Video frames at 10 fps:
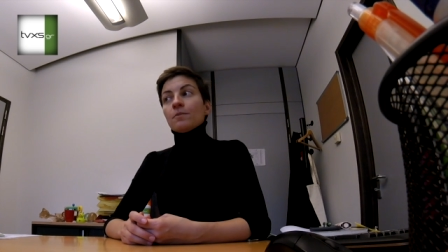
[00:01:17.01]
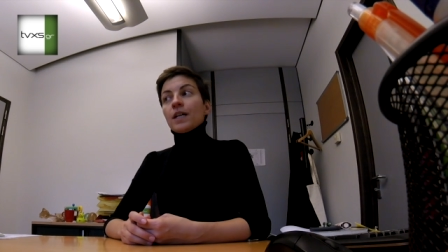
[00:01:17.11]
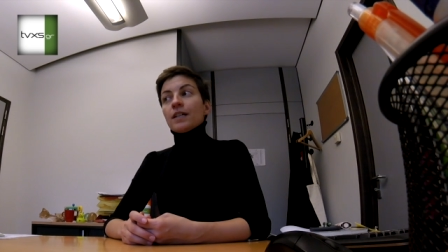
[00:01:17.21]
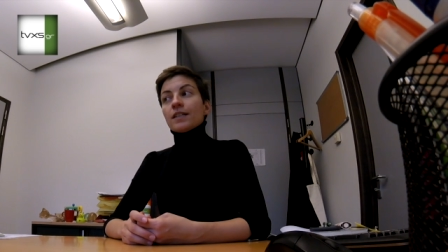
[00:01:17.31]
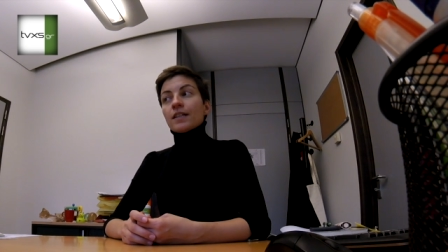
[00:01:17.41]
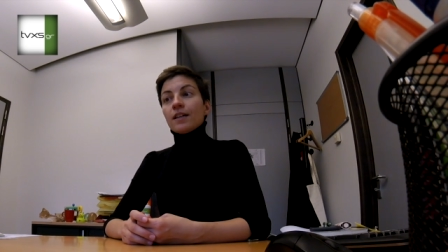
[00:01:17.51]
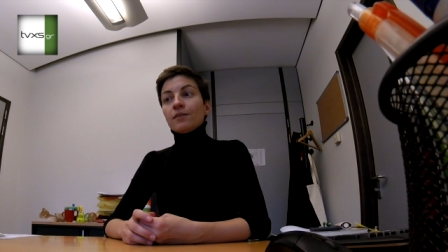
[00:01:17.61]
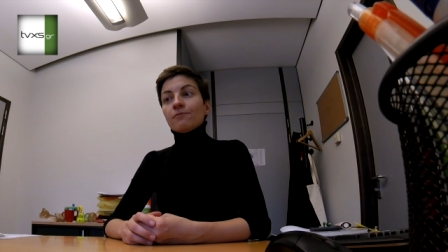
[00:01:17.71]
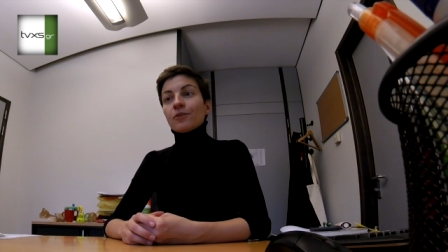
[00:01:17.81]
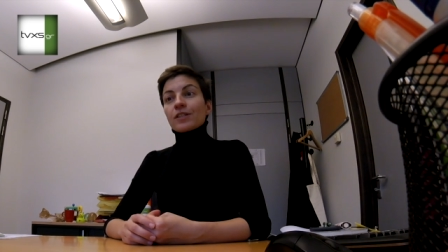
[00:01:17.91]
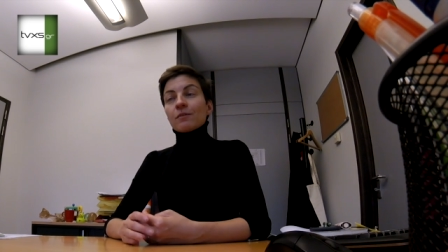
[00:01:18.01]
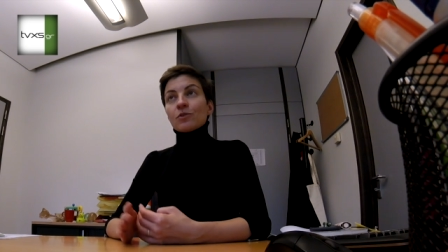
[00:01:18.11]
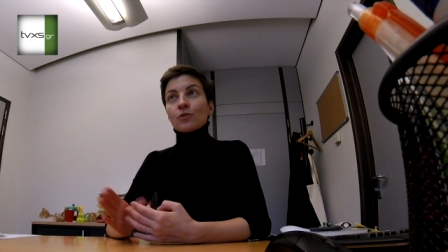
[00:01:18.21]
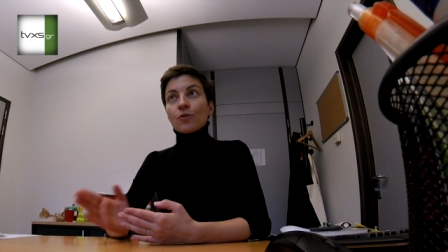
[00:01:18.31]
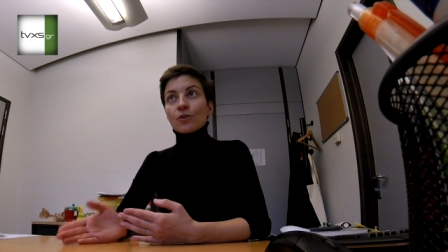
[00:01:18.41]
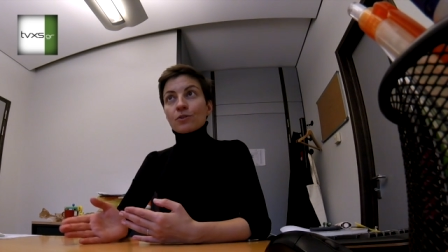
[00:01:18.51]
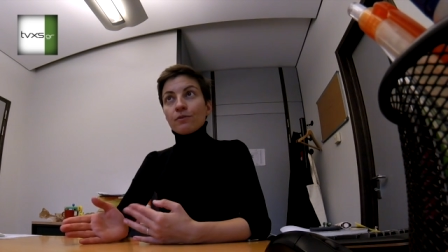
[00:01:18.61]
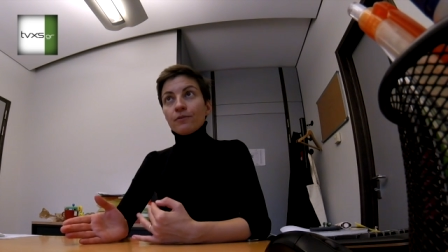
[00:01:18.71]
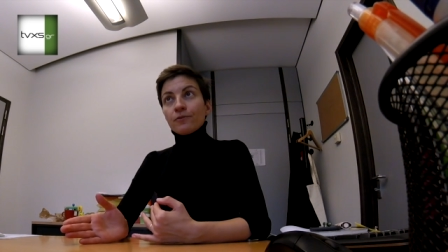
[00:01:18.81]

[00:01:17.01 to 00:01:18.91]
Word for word: but um, for example, in Austria,